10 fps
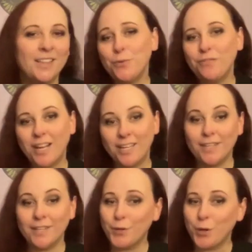You will
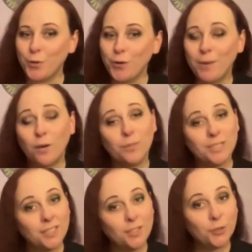find a note about
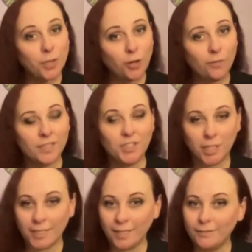potential COVID
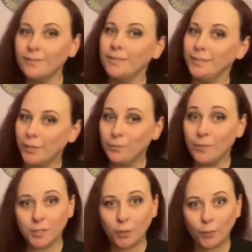shutdowns. You know,
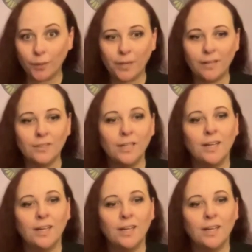it's going around.